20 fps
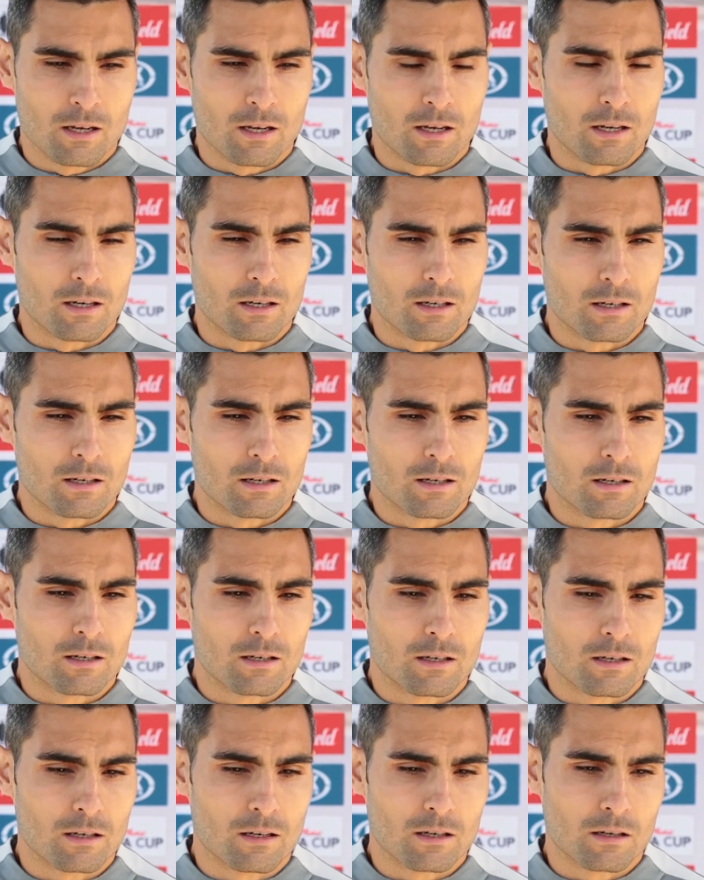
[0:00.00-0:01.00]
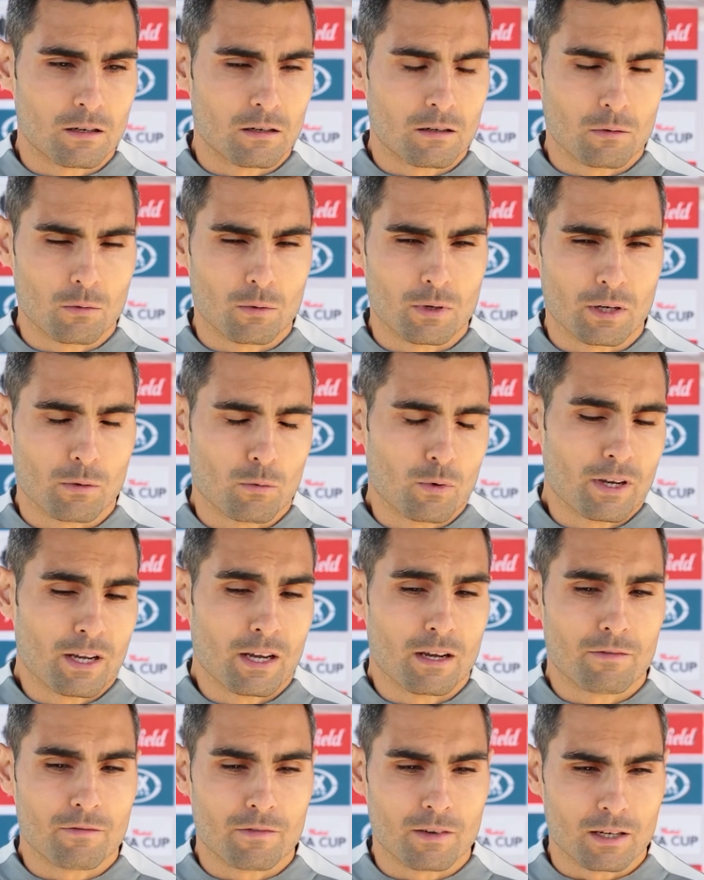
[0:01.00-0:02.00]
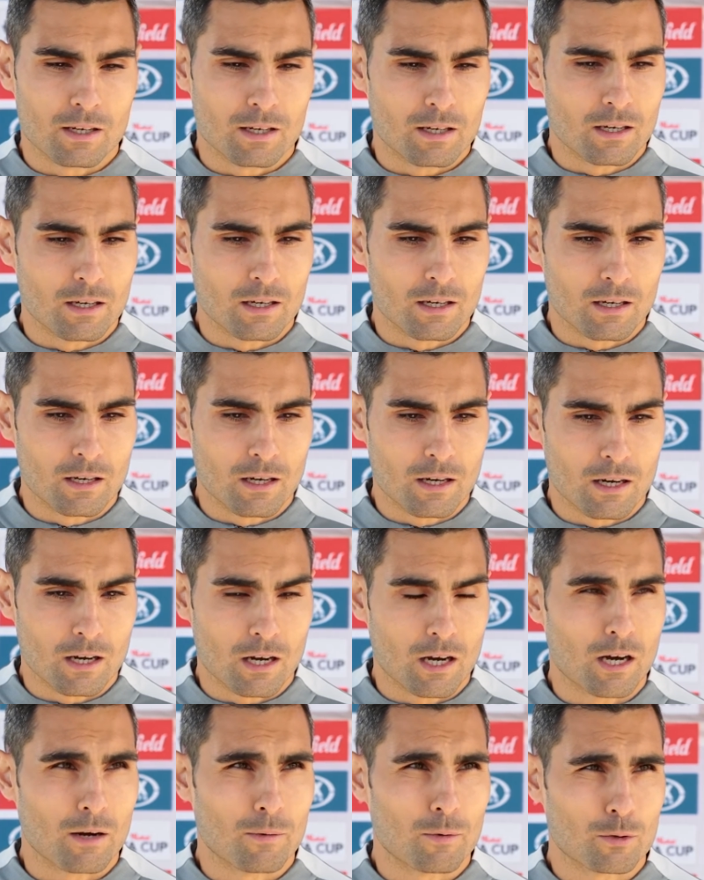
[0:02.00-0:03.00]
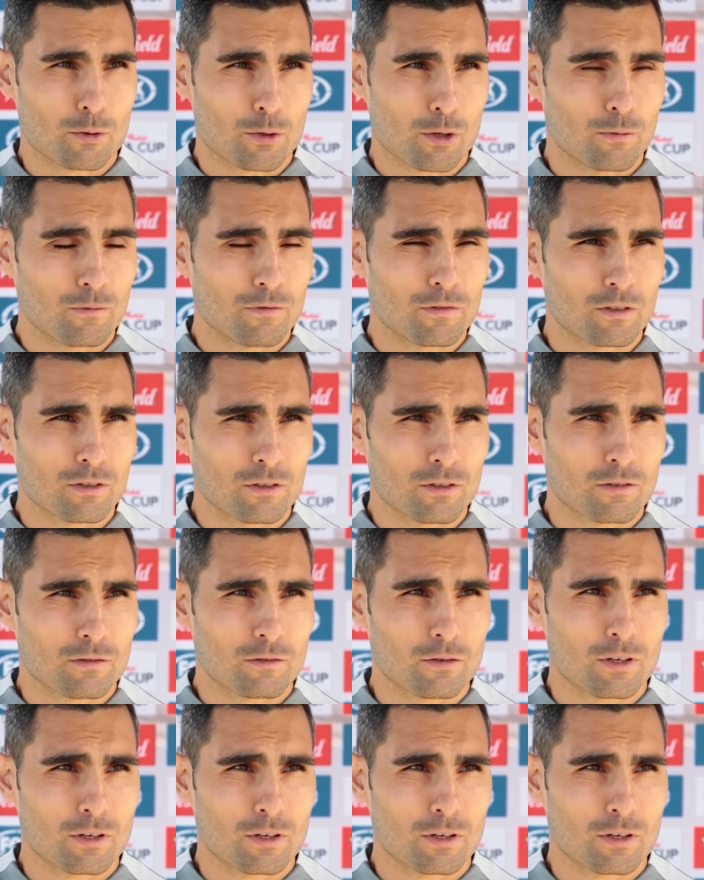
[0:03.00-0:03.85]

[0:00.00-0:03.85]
and we have a option for